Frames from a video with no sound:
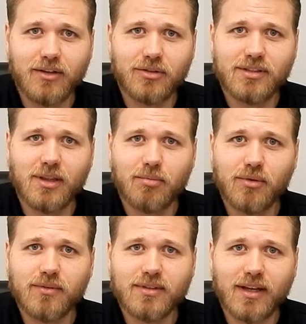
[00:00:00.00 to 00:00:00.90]
you'll see the
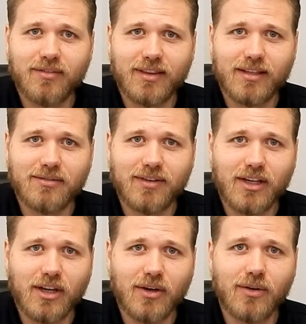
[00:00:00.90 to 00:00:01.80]
proofs of in this
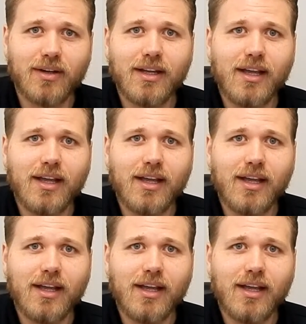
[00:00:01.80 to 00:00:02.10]
video.